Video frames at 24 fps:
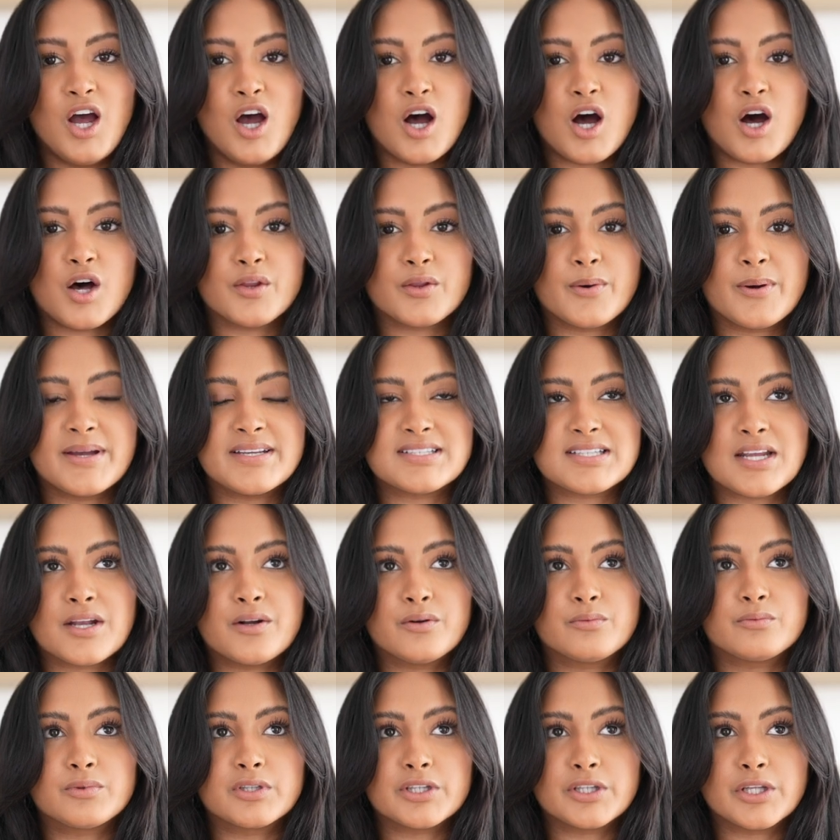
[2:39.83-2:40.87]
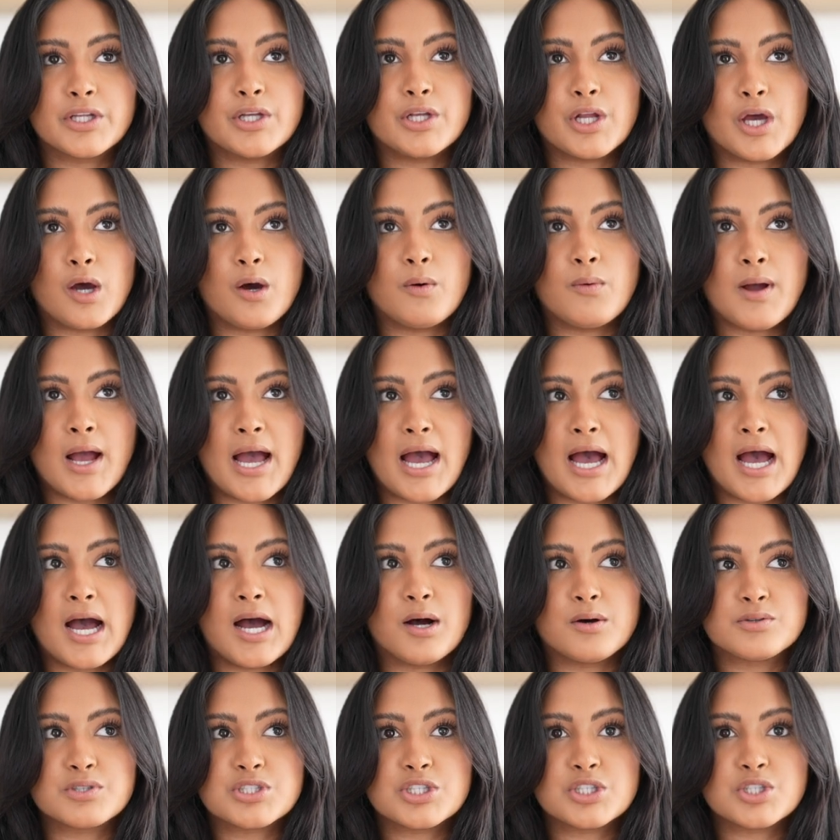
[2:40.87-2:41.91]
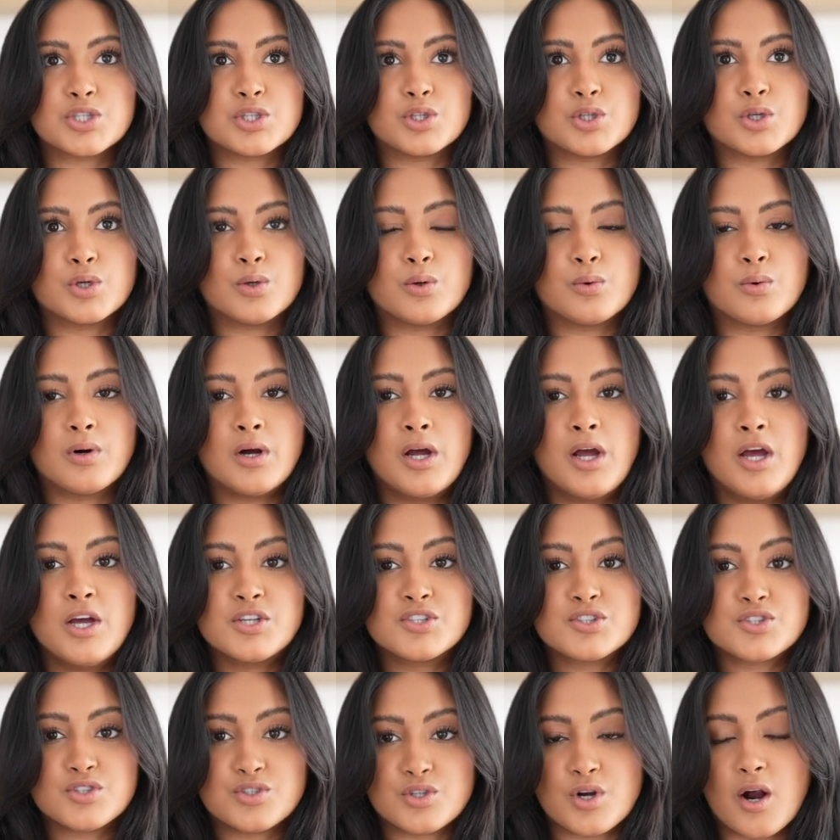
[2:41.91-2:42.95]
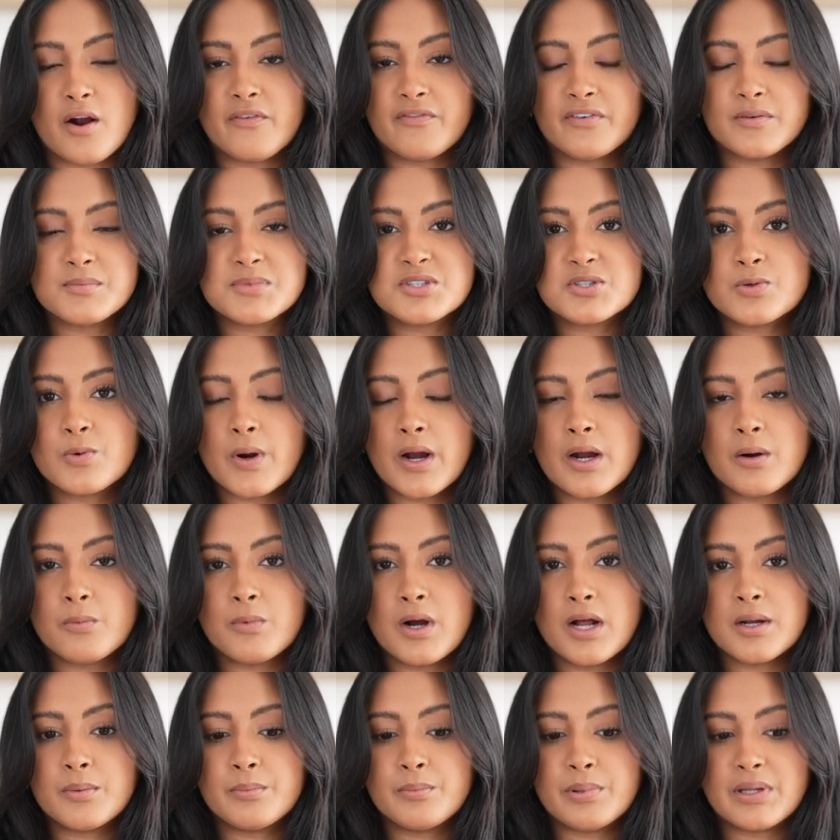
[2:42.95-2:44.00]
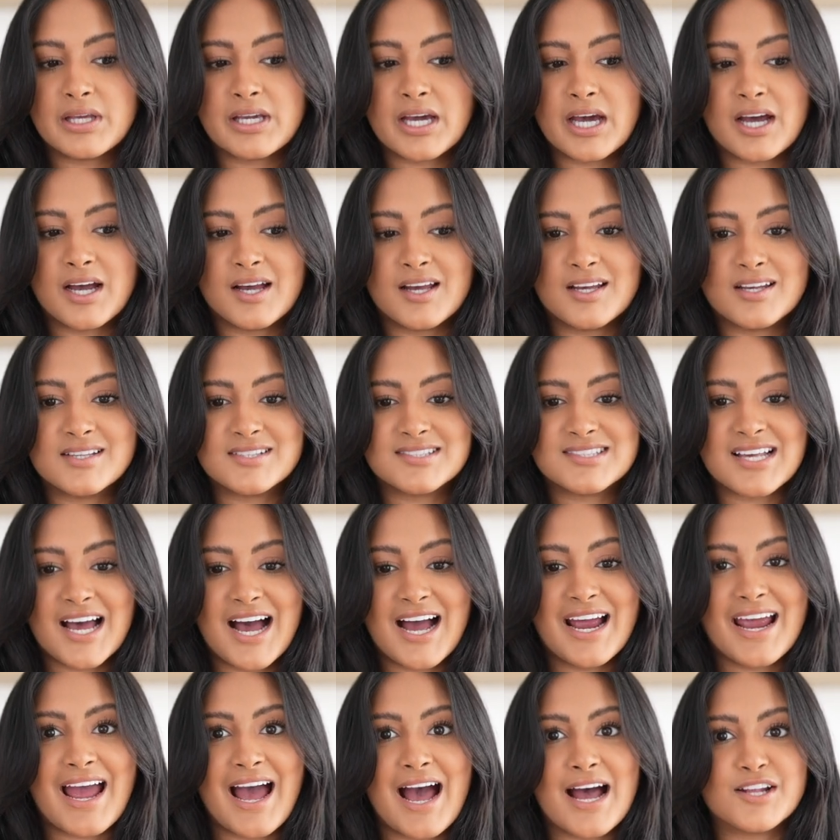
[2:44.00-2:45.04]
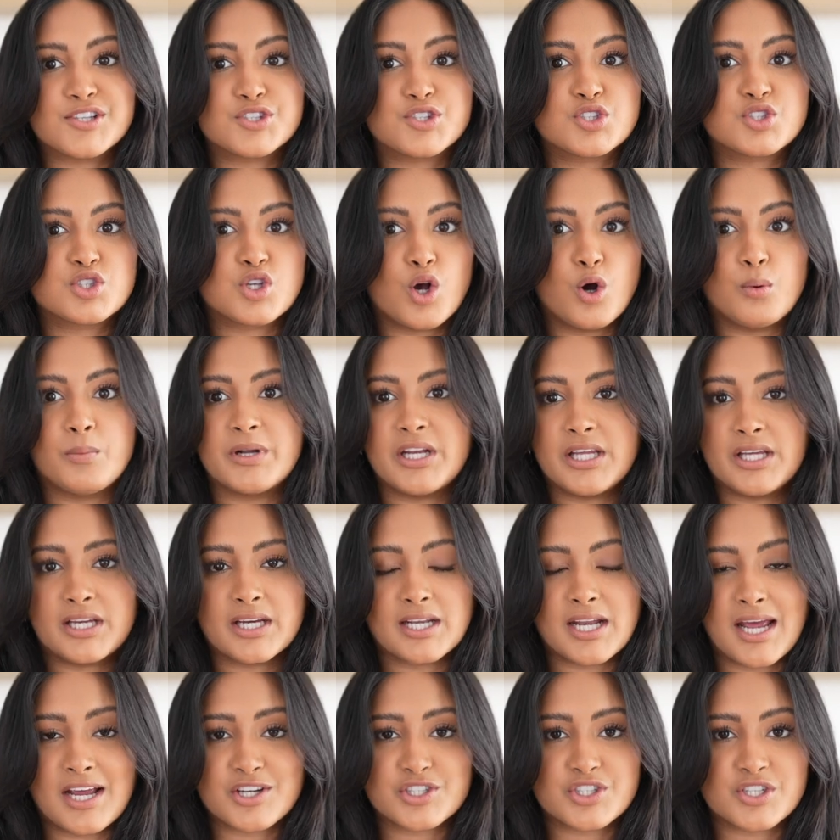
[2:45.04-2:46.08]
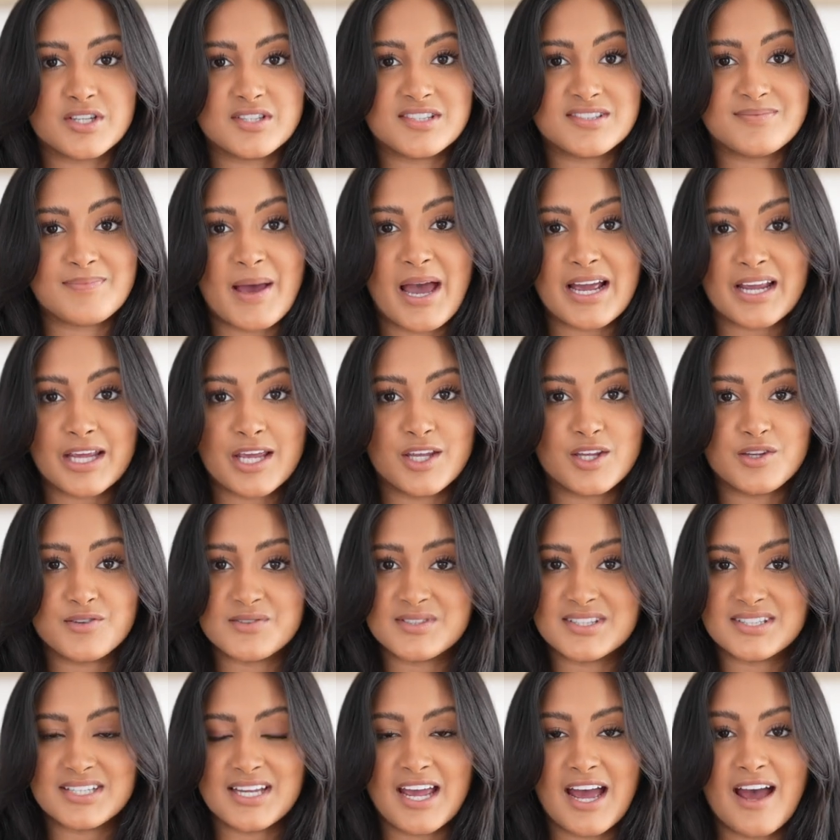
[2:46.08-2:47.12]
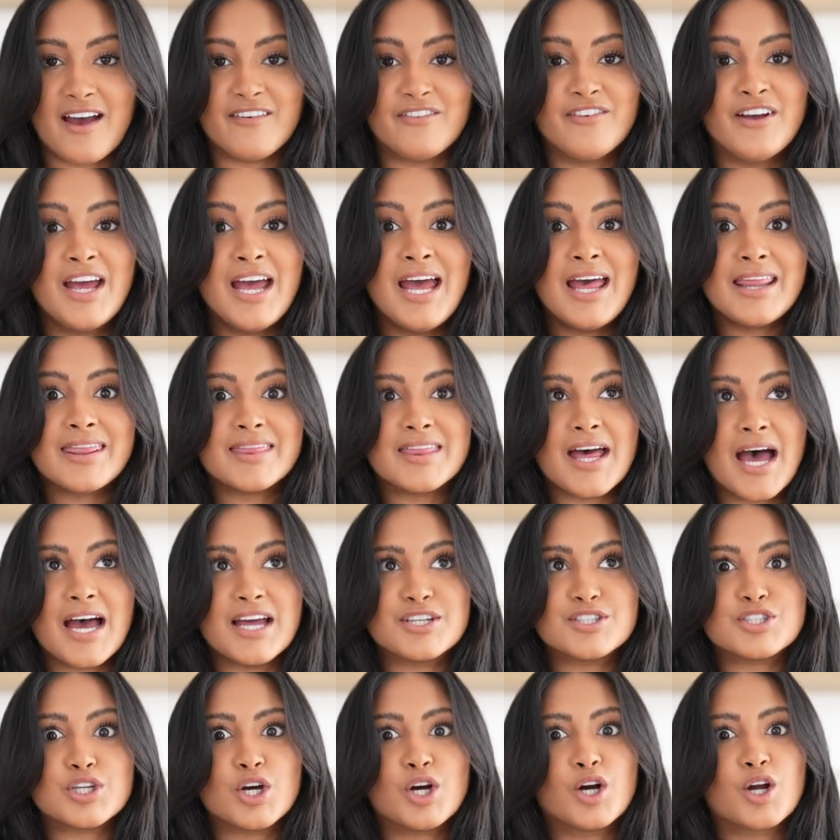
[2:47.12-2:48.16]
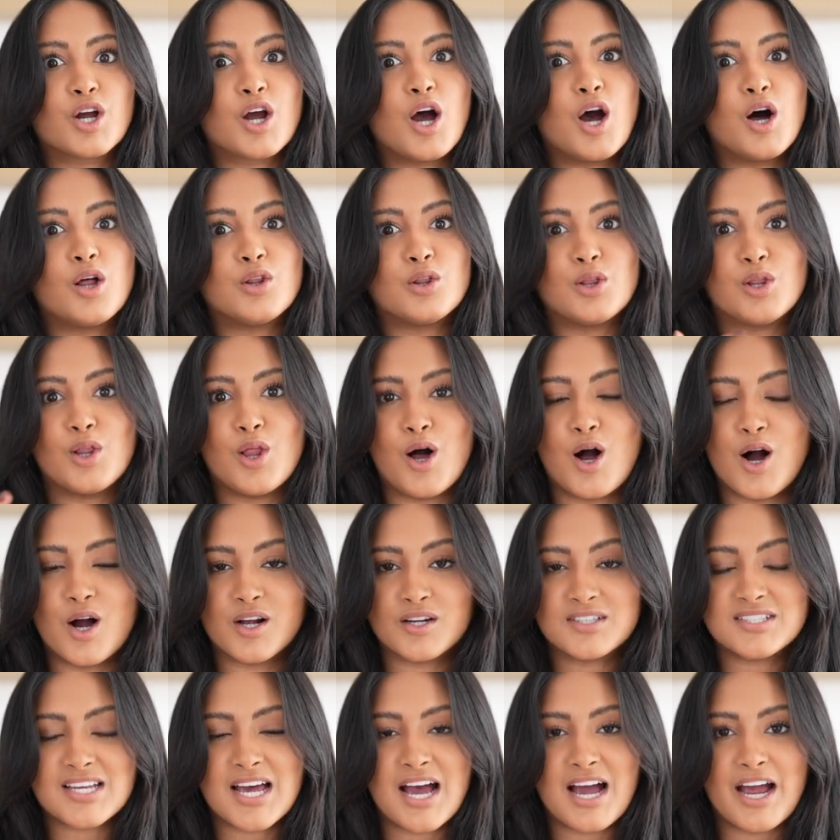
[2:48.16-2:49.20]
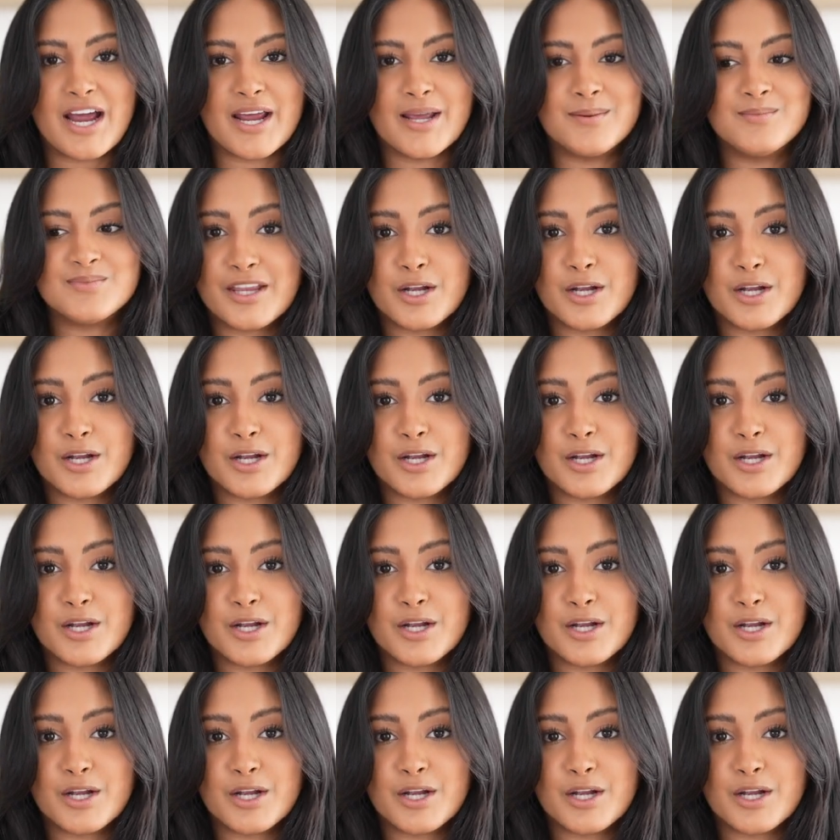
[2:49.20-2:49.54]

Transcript: although I didn't really know how to start from square one because I had so many connections back at UCF that took a long time.